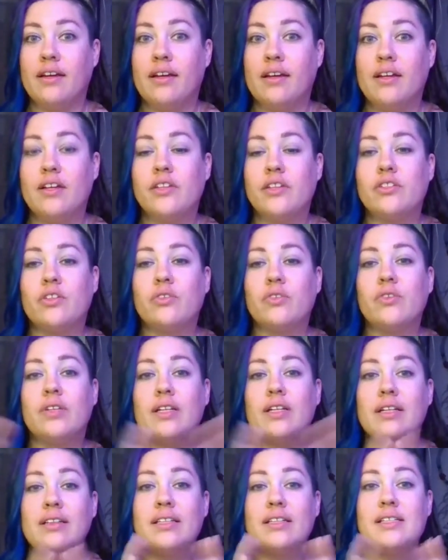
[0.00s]
So you need
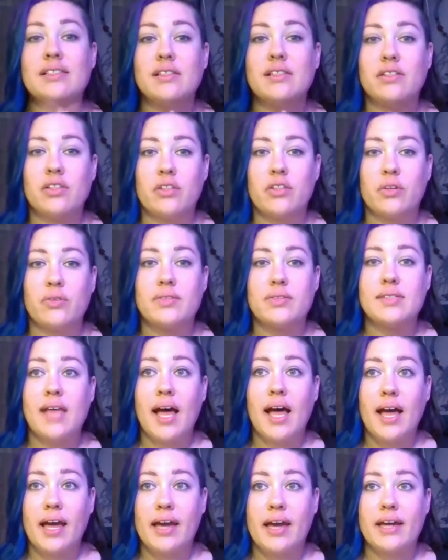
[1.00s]
to listen to those
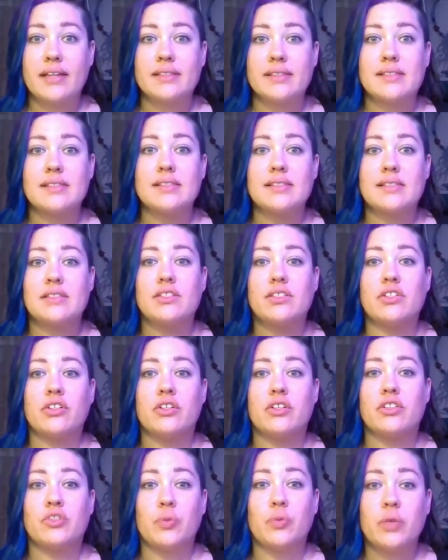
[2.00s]
signs, listen to your
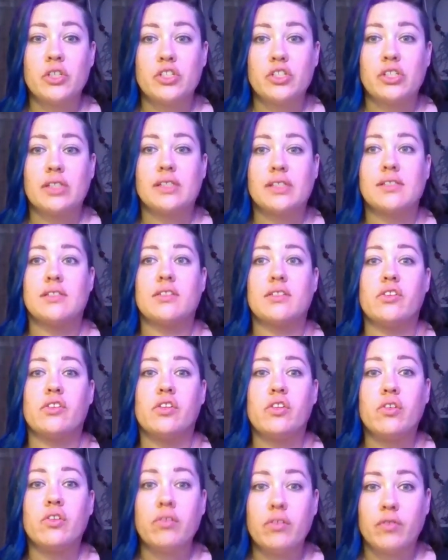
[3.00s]
intuition, listen to the
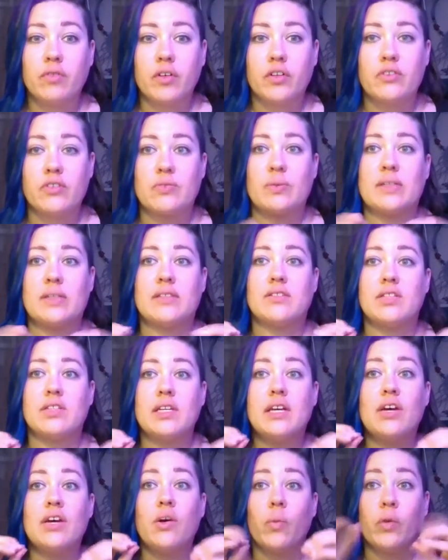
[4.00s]
universe
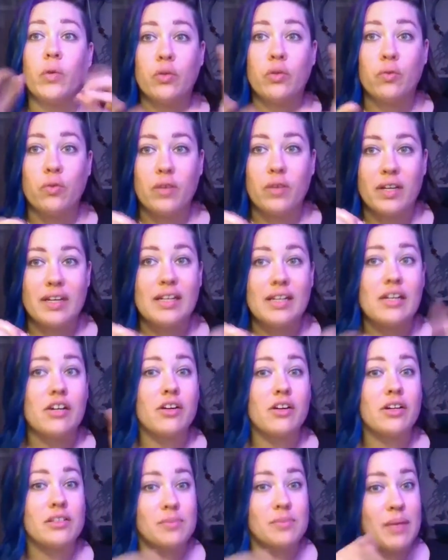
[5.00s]
when you can
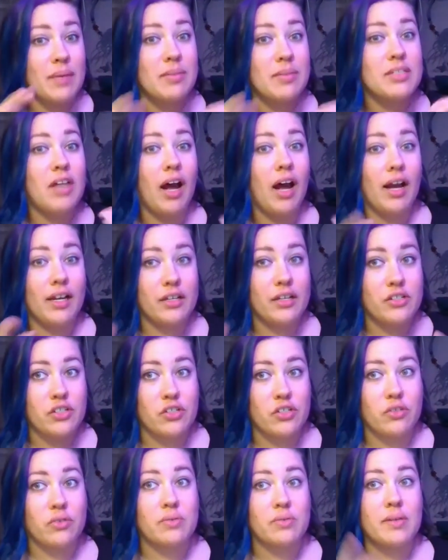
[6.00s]
hear it maybe talking to
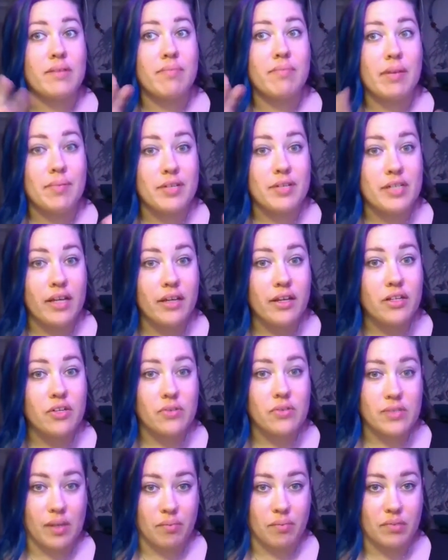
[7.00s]
you and maybe telling you
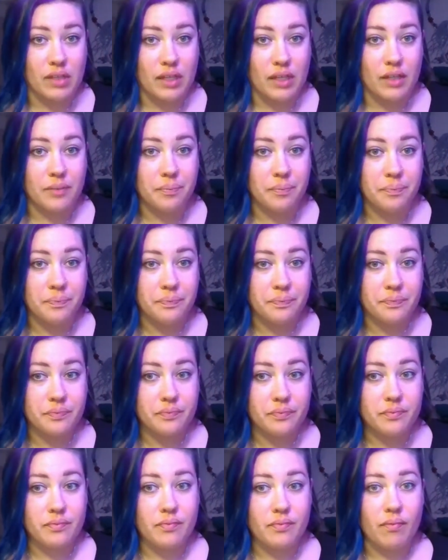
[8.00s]
something,
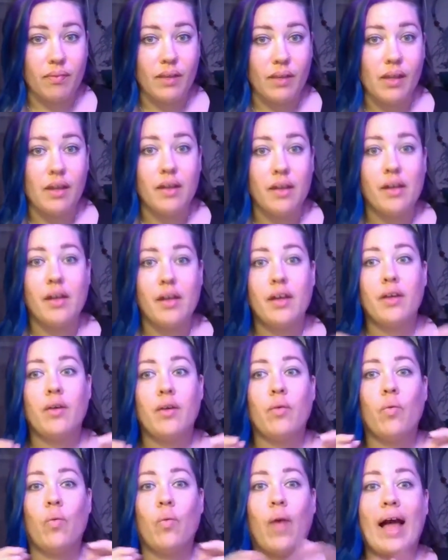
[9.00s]

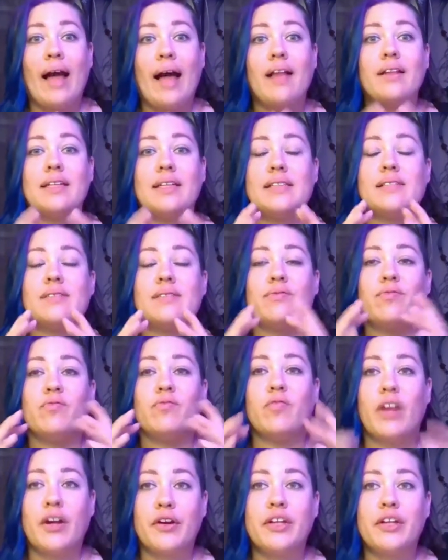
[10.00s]
while it's
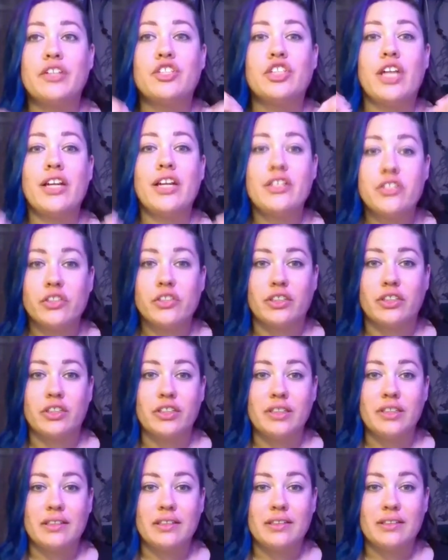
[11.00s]
very
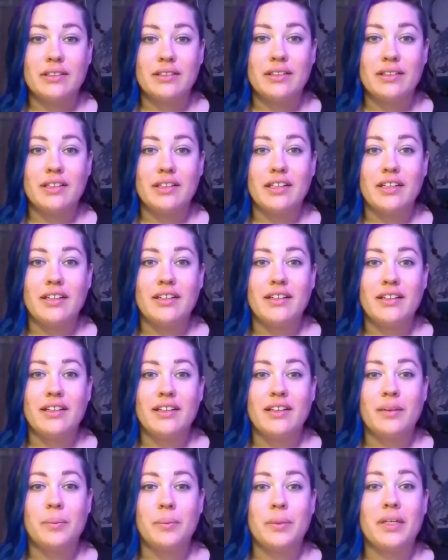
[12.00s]
gentle,
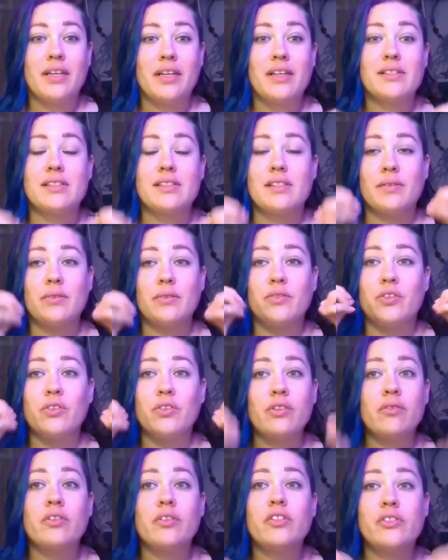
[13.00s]
because the
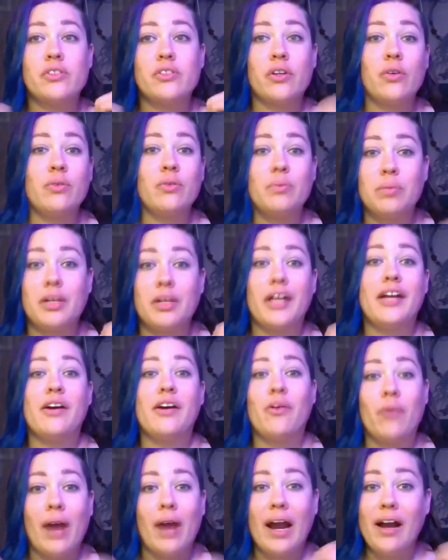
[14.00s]
universe don't play
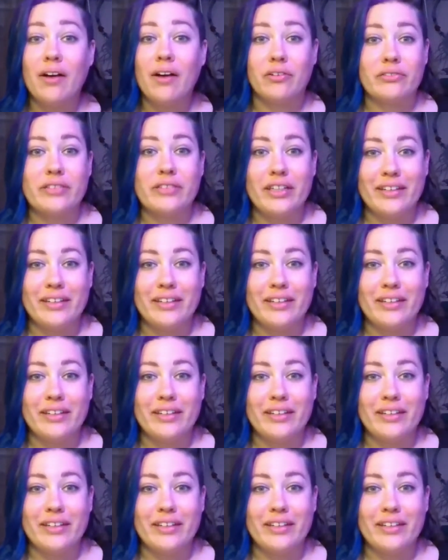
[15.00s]
around.